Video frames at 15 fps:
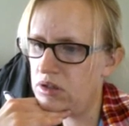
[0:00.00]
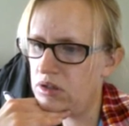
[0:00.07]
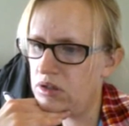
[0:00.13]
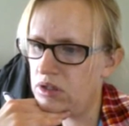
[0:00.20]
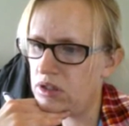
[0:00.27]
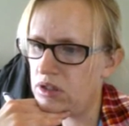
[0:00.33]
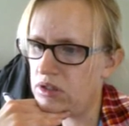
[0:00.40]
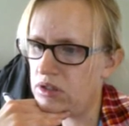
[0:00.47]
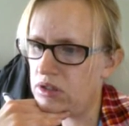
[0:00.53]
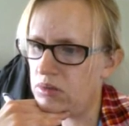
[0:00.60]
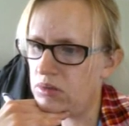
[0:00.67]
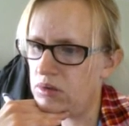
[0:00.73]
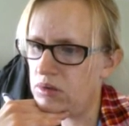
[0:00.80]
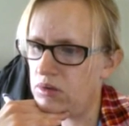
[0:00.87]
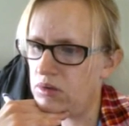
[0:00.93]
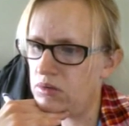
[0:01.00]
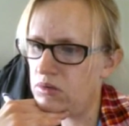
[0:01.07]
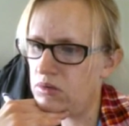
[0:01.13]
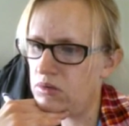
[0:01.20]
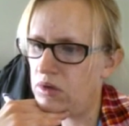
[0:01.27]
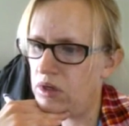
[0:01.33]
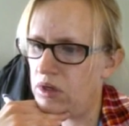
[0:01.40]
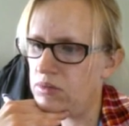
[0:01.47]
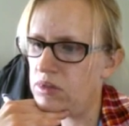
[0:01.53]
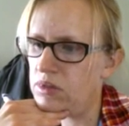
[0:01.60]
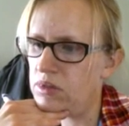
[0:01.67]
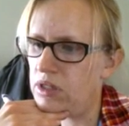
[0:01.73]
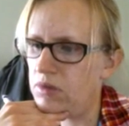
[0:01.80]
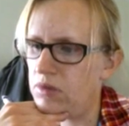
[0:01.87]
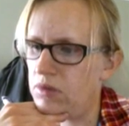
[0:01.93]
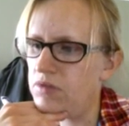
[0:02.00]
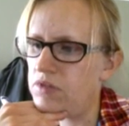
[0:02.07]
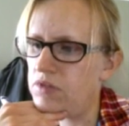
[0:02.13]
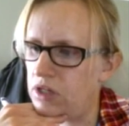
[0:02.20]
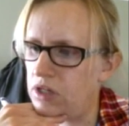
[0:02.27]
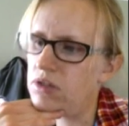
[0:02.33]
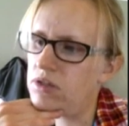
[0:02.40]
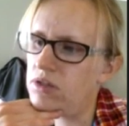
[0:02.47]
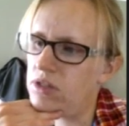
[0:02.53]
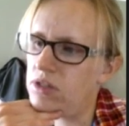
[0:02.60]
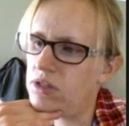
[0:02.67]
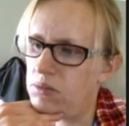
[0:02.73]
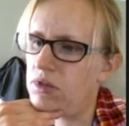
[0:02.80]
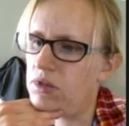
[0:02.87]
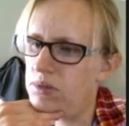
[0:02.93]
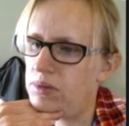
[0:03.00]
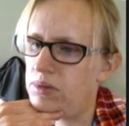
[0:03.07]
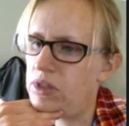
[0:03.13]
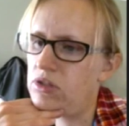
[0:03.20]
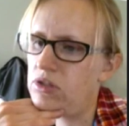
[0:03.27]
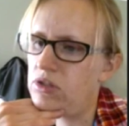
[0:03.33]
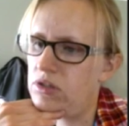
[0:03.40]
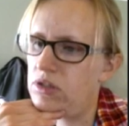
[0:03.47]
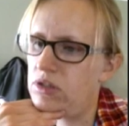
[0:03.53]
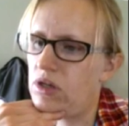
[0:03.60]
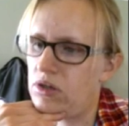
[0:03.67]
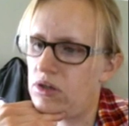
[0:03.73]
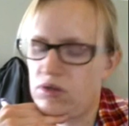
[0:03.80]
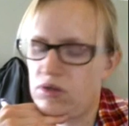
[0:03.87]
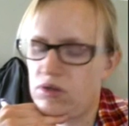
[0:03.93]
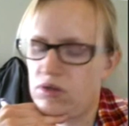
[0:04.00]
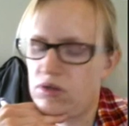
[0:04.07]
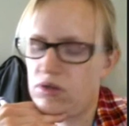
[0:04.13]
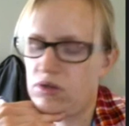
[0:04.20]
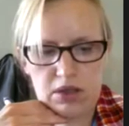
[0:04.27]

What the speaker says: Simple random sample of doctors and sample all the patients the doctors work with.